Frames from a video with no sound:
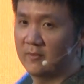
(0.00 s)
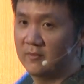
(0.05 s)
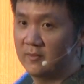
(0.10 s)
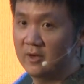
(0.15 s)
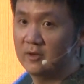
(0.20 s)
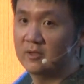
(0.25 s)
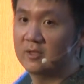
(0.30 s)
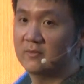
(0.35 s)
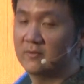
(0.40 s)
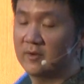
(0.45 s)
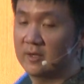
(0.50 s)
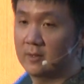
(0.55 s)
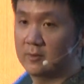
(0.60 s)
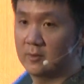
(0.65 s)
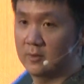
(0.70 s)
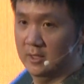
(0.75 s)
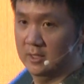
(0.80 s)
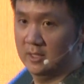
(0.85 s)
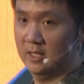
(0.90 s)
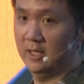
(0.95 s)
very difficult to
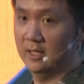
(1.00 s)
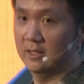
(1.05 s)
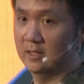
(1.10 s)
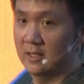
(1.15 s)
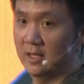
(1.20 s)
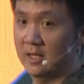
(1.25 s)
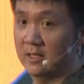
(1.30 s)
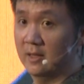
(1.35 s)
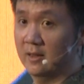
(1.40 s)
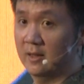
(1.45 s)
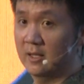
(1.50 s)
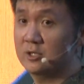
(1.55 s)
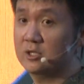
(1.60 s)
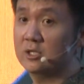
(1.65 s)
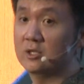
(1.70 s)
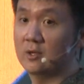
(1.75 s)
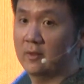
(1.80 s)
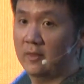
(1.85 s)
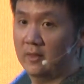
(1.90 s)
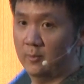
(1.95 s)
attain, and it's
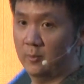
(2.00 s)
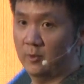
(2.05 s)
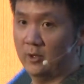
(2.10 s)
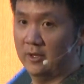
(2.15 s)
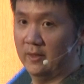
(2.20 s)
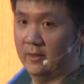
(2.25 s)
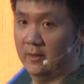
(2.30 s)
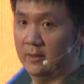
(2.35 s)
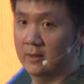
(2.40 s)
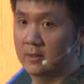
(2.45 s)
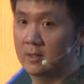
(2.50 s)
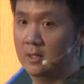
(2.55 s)
actually not surprising